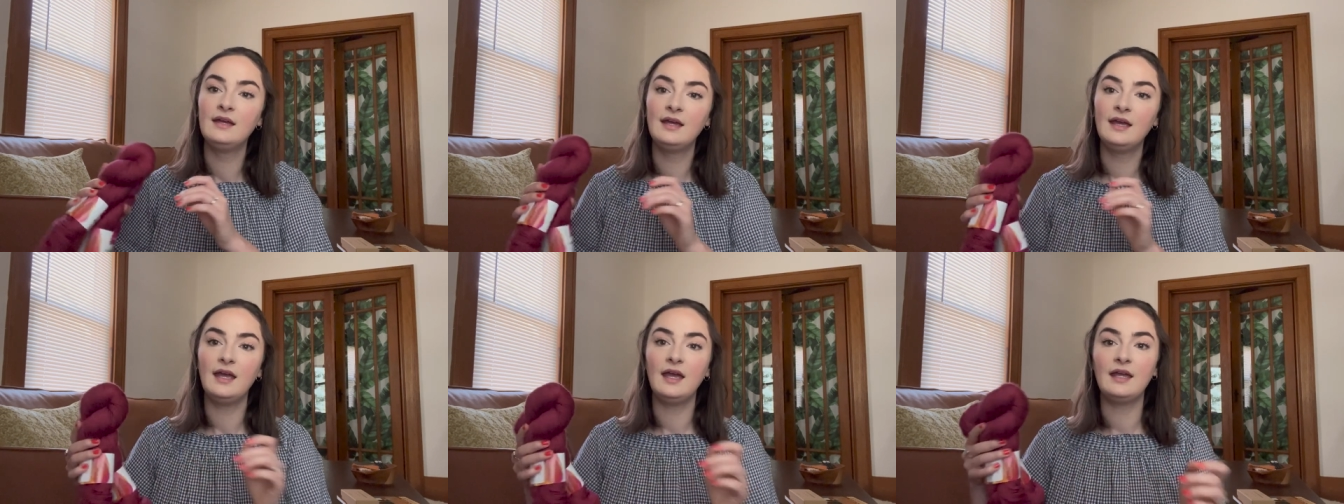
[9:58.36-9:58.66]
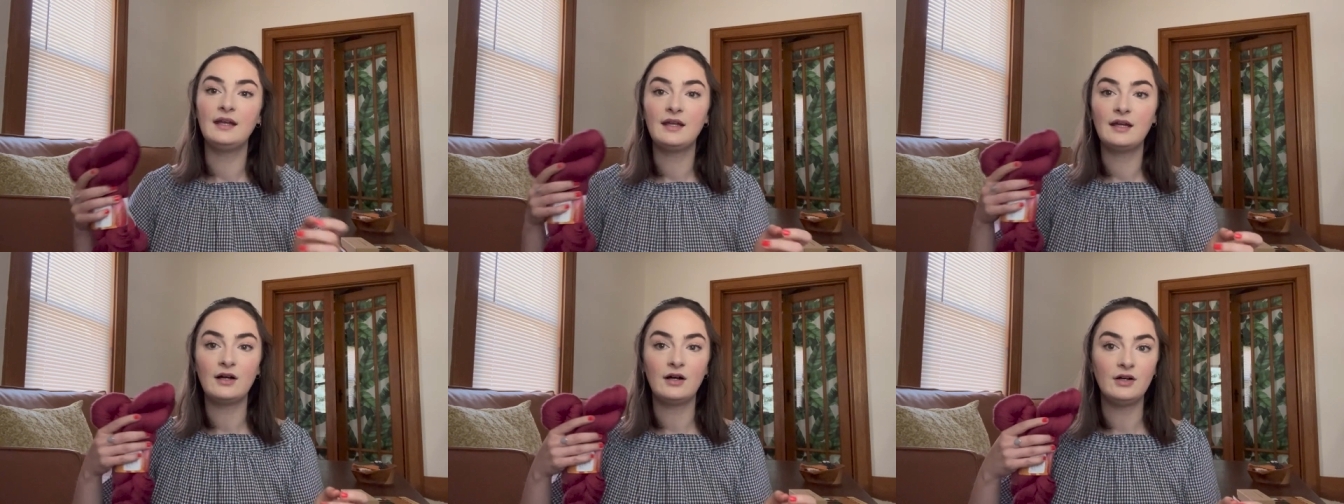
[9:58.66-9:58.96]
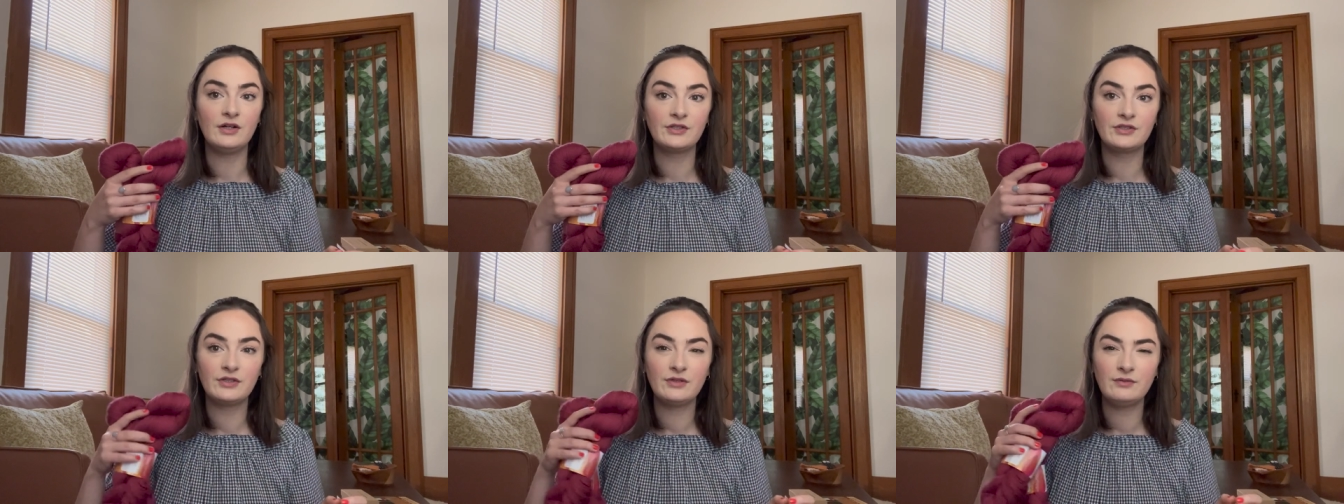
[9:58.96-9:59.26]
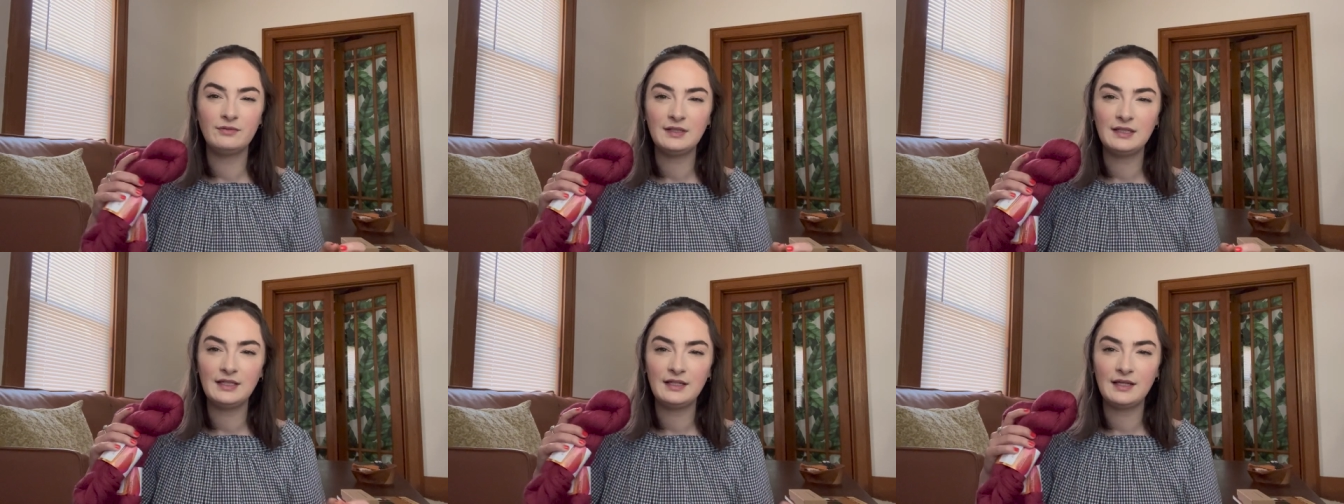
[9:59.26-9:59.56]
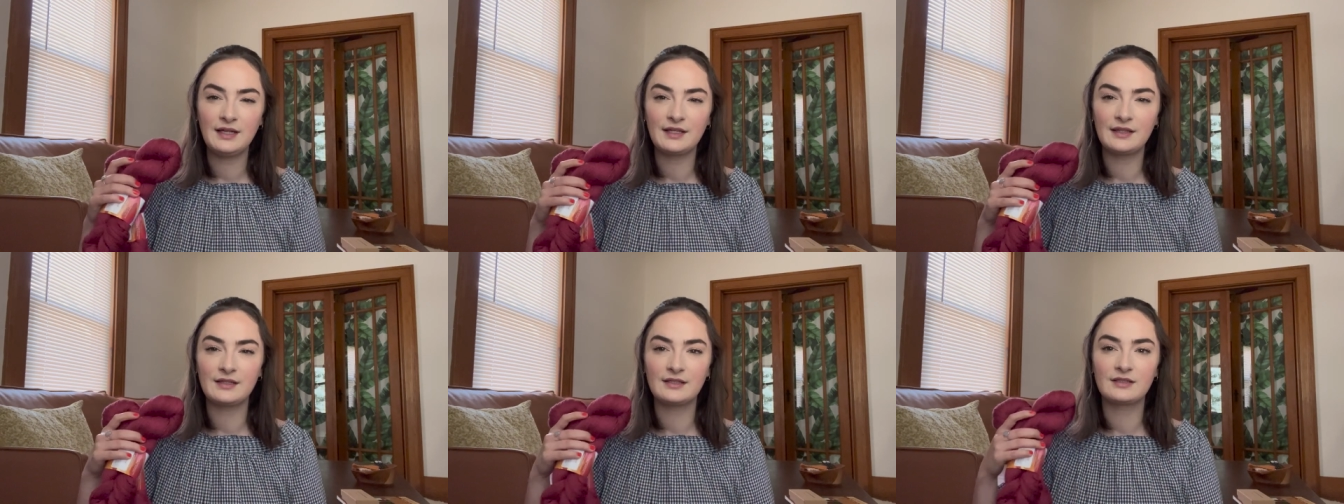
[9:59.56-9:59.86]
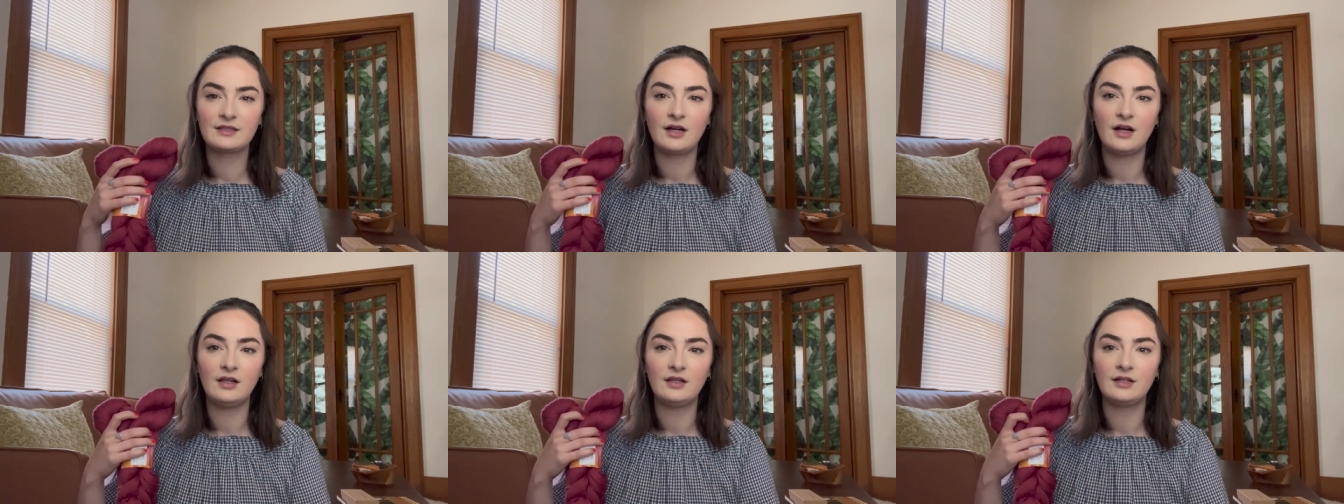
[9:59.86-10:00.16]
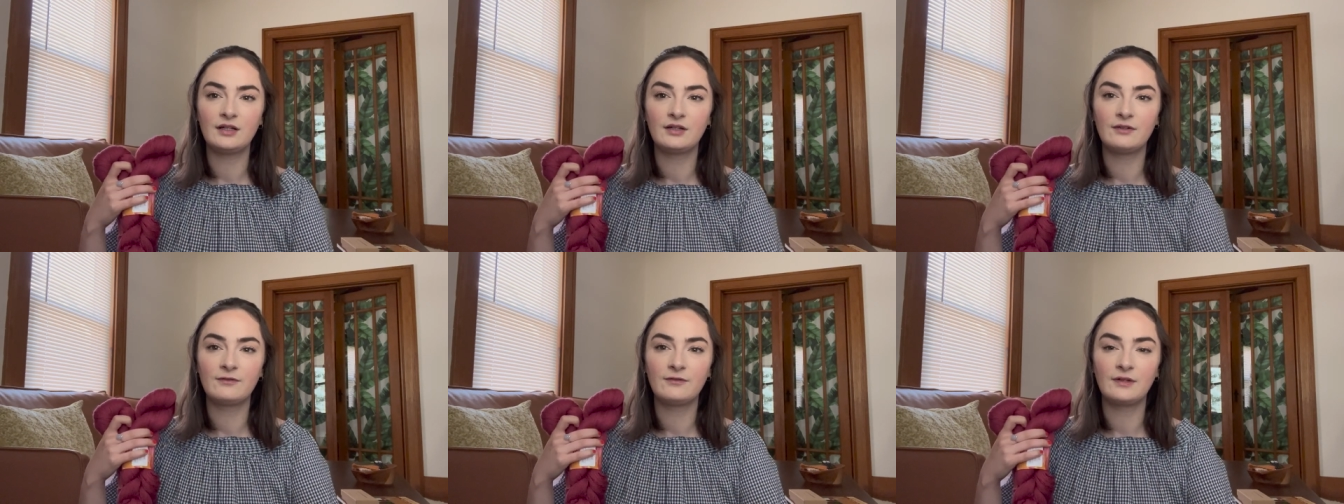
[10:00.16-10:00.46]
And I also really like this
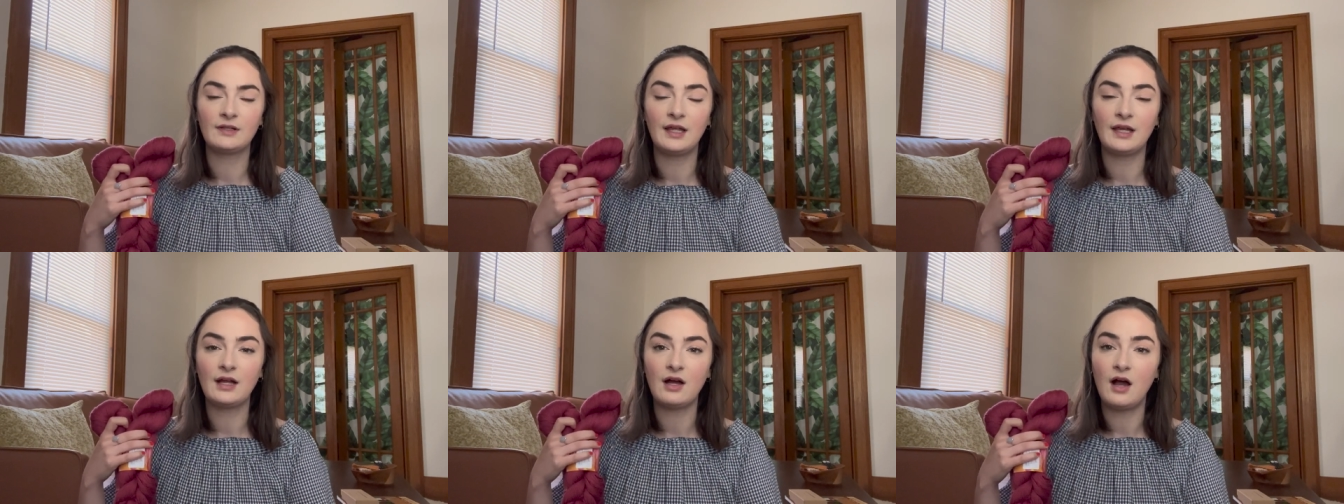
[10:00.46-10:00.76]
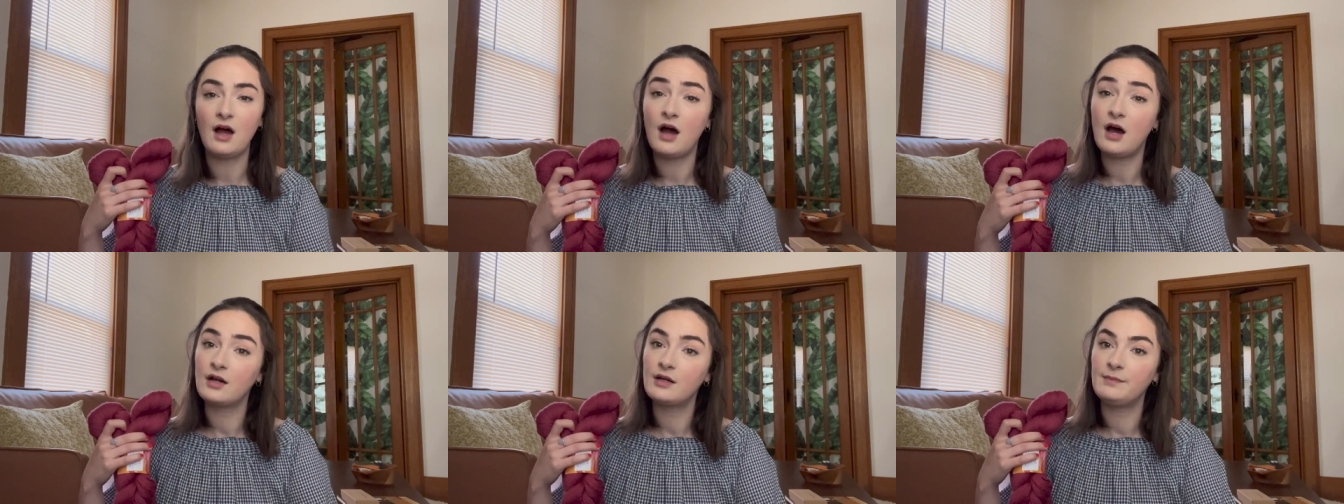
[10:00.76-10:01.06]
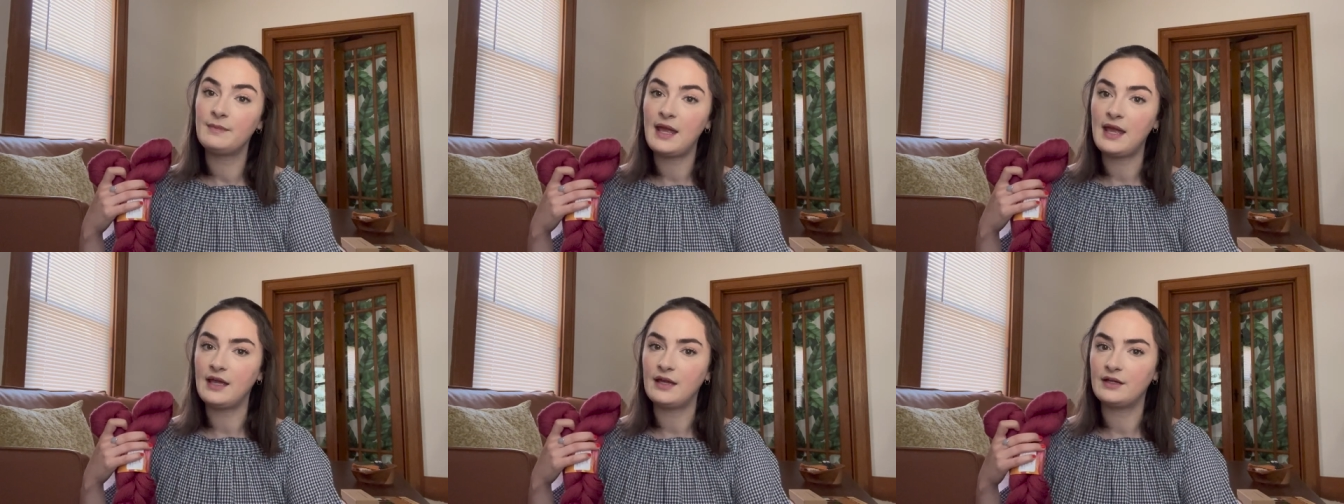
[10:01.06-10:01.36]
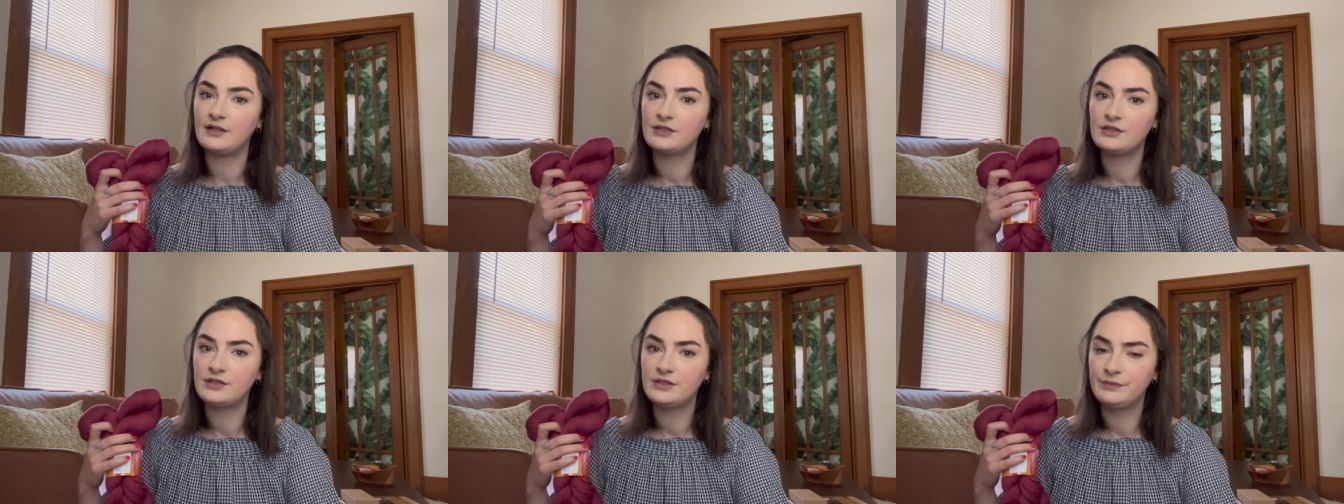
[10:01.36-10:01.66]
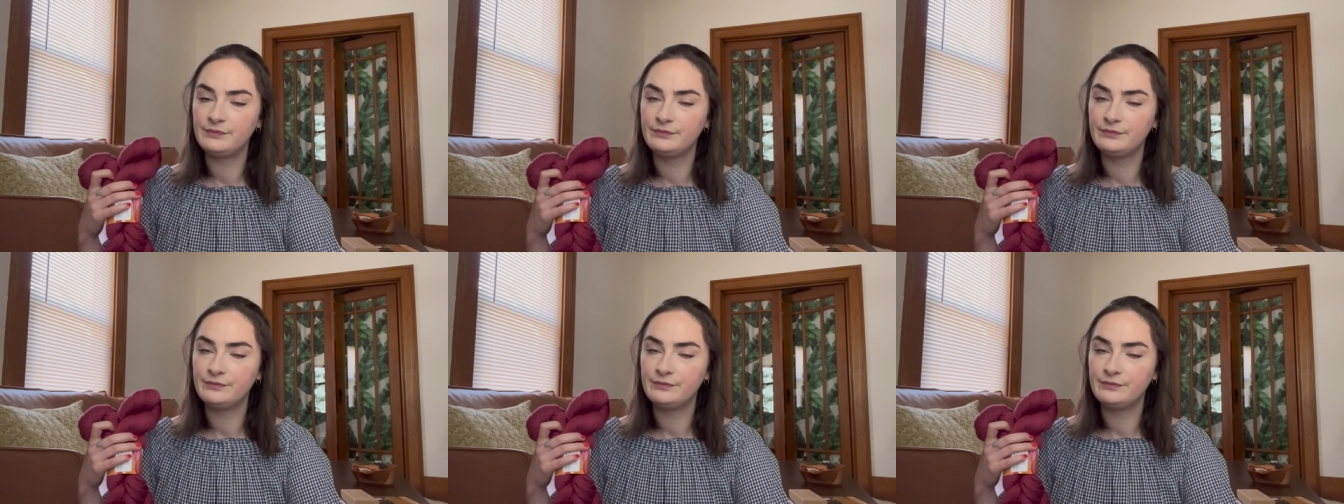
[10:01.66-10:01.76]
color for like autumn and